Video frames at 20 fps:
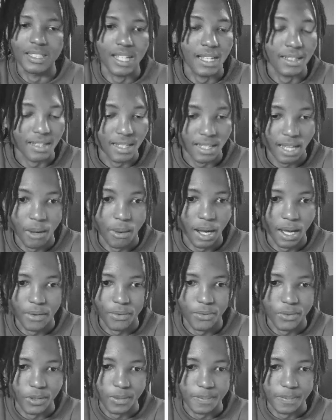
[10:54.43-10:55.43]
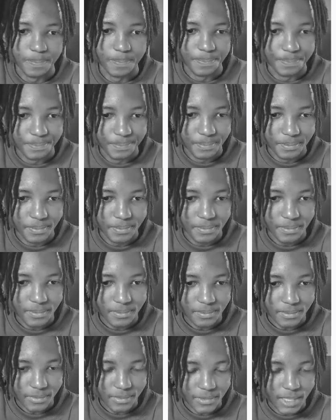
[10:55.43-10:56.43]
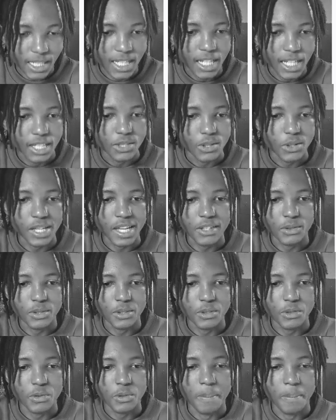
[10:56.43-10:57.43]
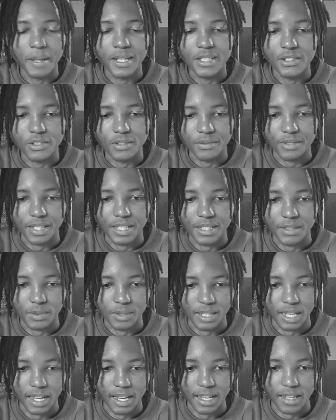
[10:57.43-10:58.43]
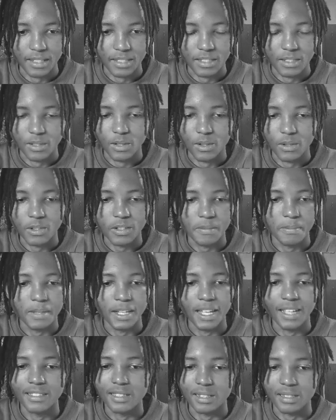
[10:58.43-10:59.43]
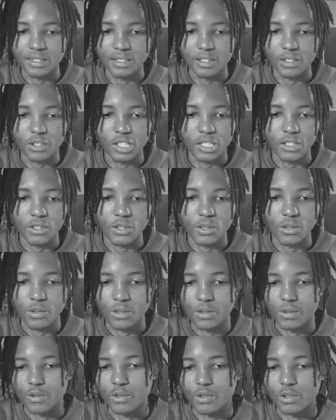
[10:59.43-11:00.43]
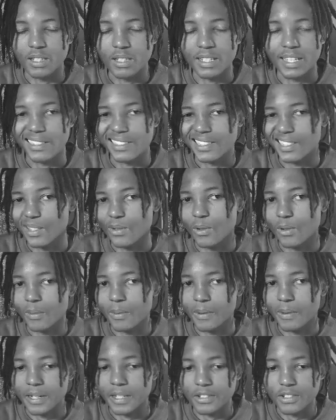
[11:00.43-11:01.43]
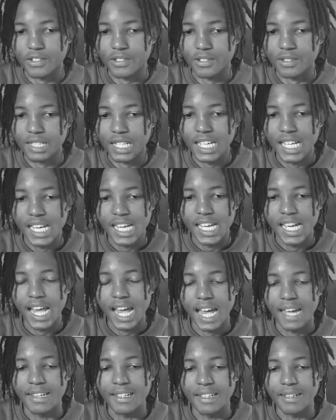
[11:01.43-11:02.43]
That's how I feel. So yeah, you can do a bunch of things with the AI agent node. You can plan tasks, you can choose tools, you can execute operations, and